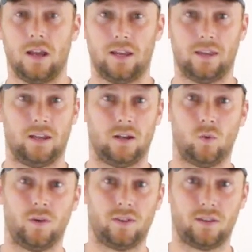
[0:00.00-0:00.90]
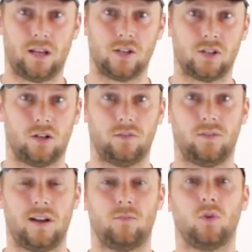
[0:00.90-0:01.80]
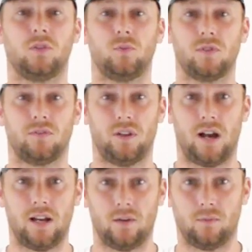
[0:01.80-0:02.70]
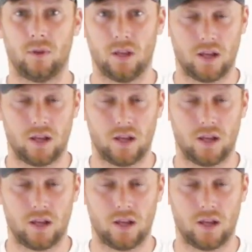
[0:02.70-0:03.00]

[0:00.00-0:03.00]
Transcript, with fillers: and then within that shelf, if I have multiples of an item,